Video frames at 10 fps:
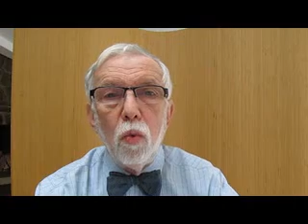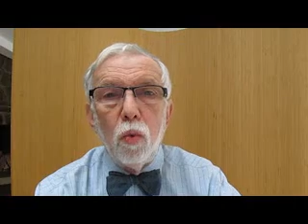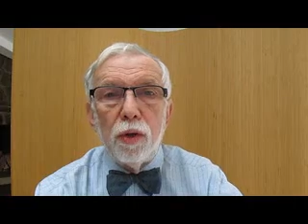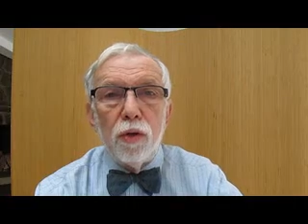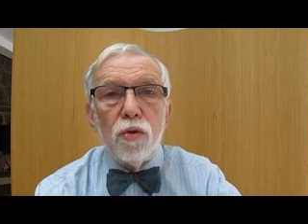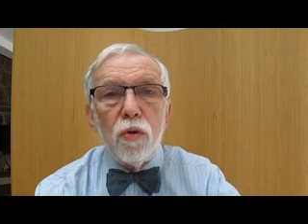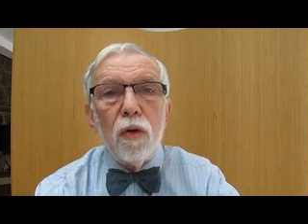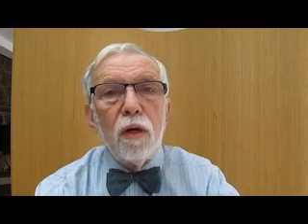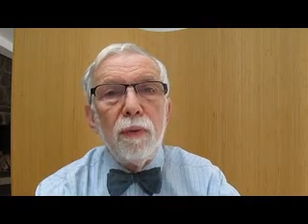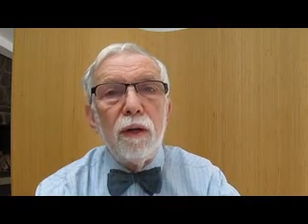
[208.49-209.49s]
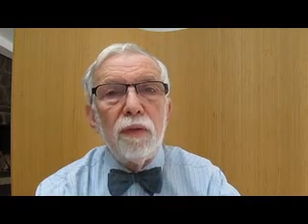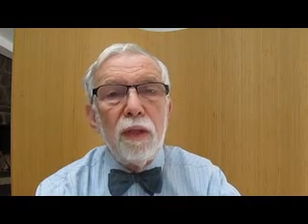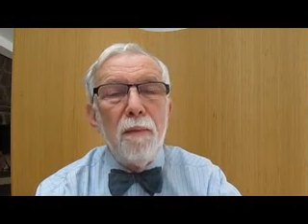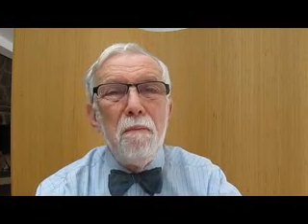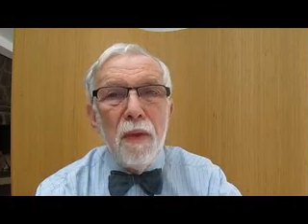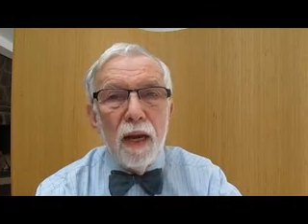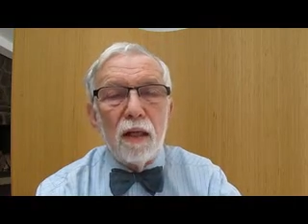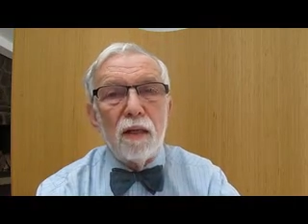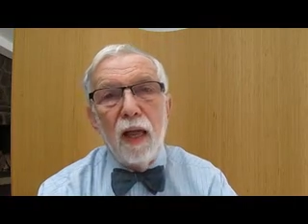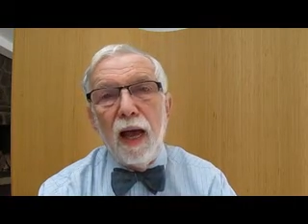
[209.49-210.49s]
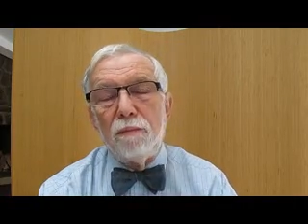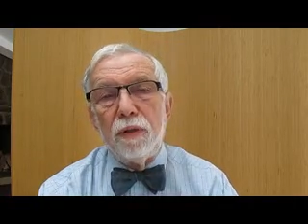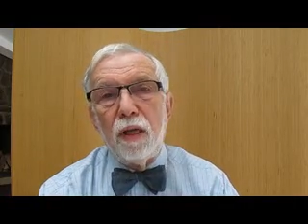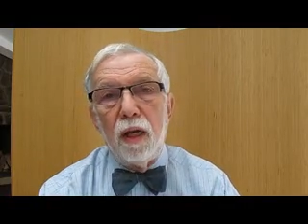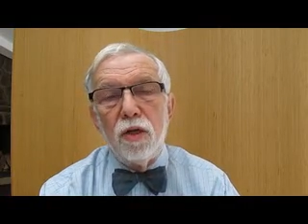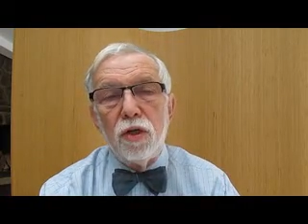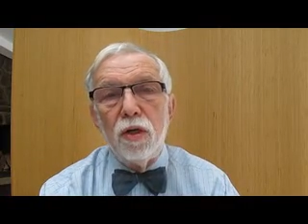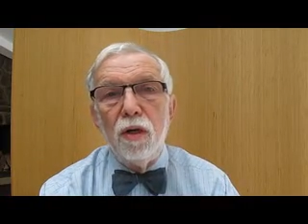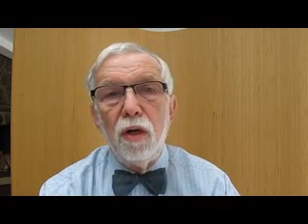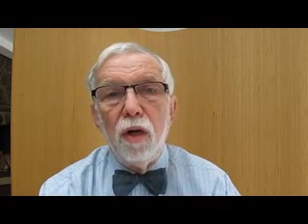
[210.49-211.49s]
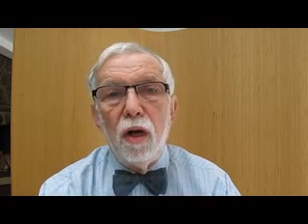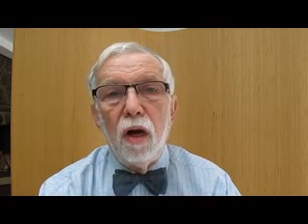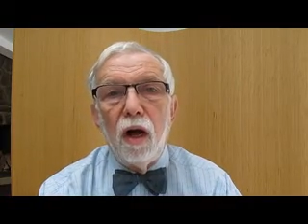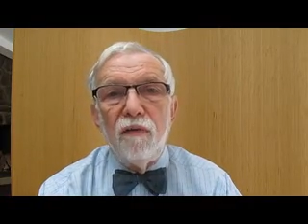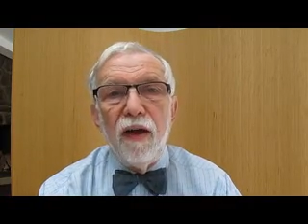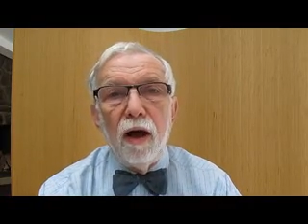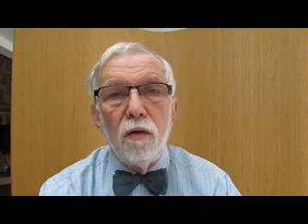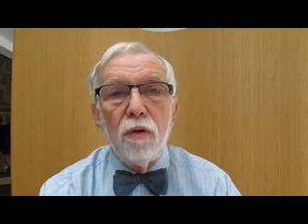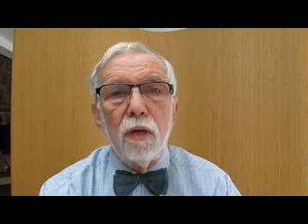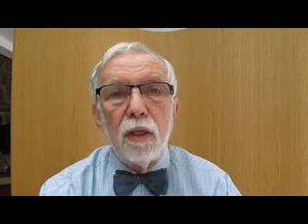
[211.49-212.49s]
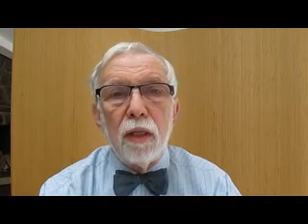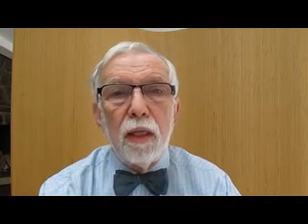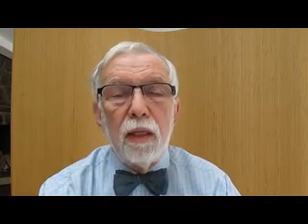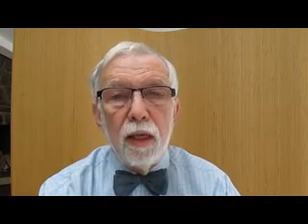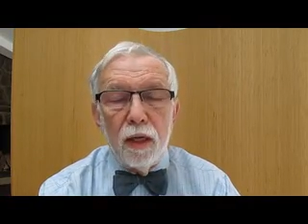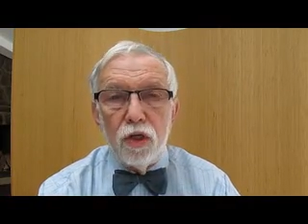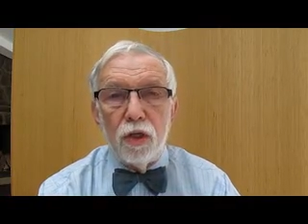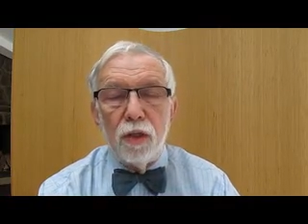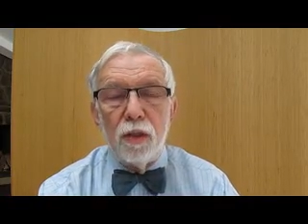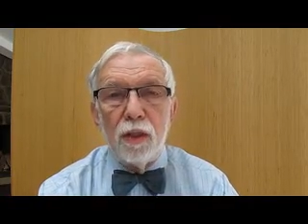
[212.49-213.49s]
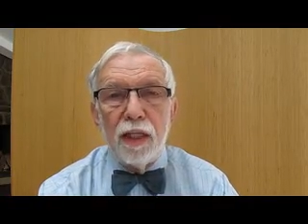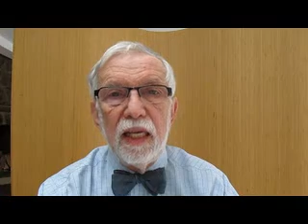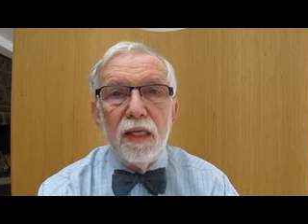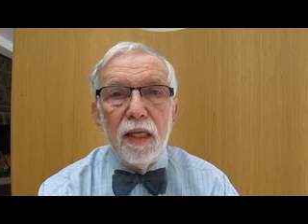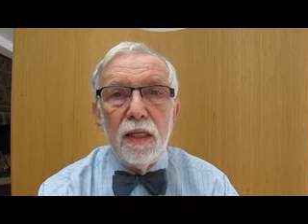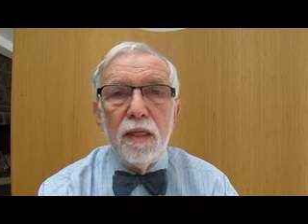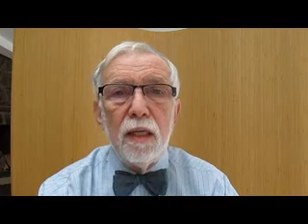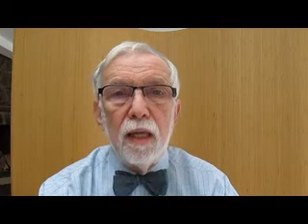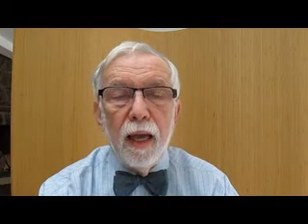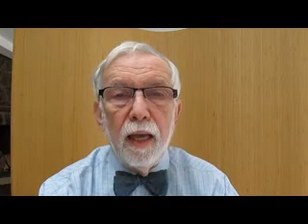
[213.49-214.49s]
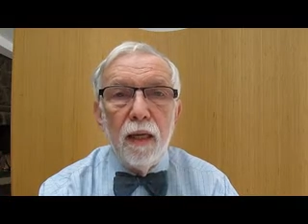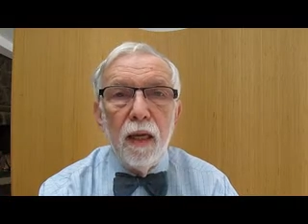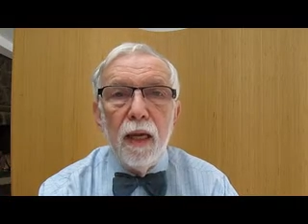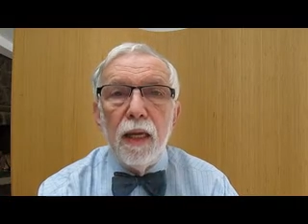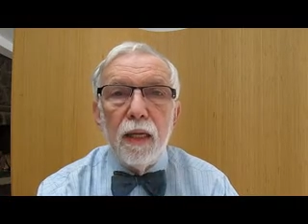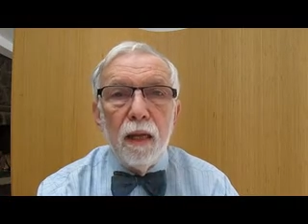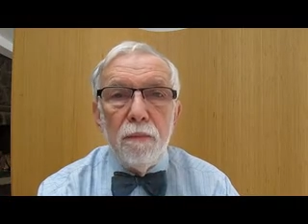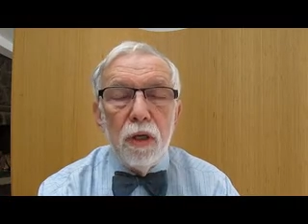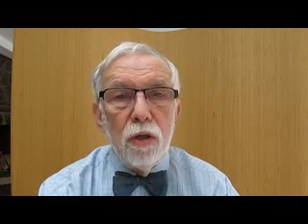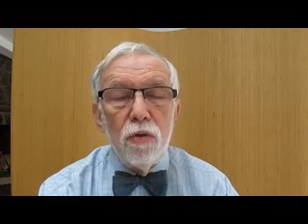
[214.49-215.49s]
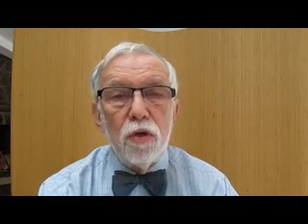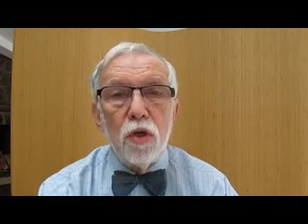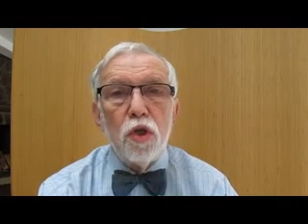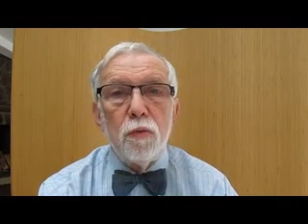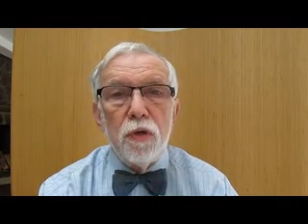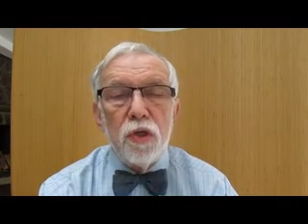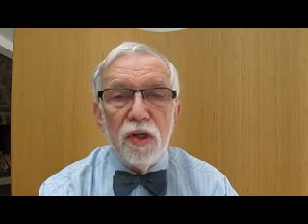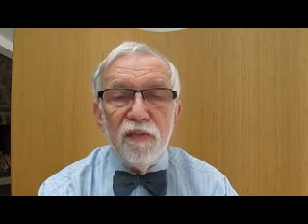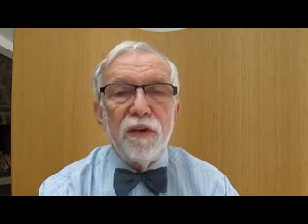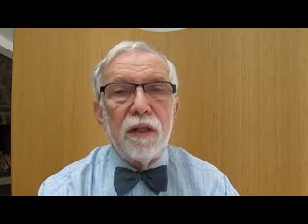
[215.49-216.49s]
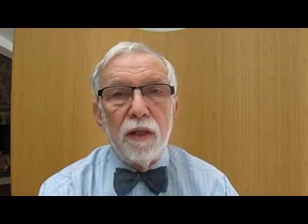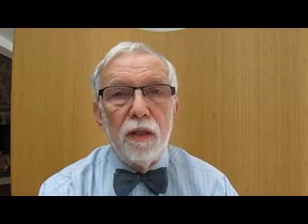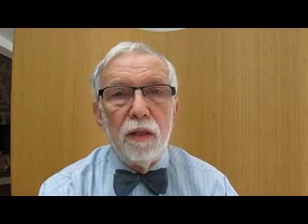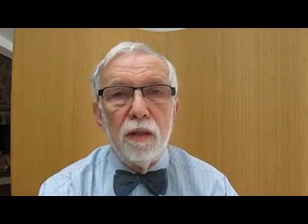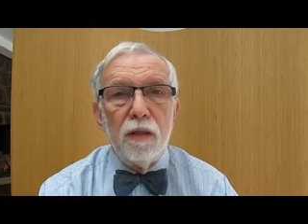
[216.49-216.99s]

we're going to talk about the medical application of how chelation, EDTA, can be used specifically